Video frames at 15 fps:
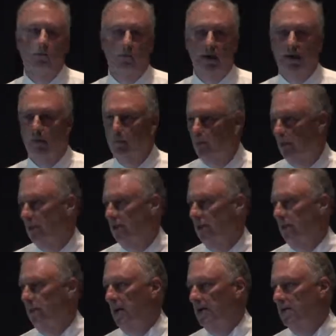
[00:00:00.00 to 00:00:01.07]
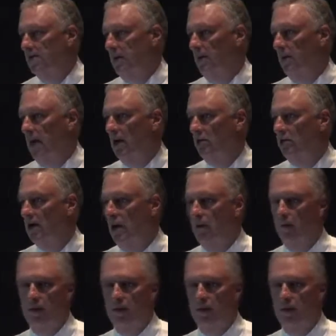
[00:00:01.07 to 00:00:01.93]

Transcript: being printed by some outside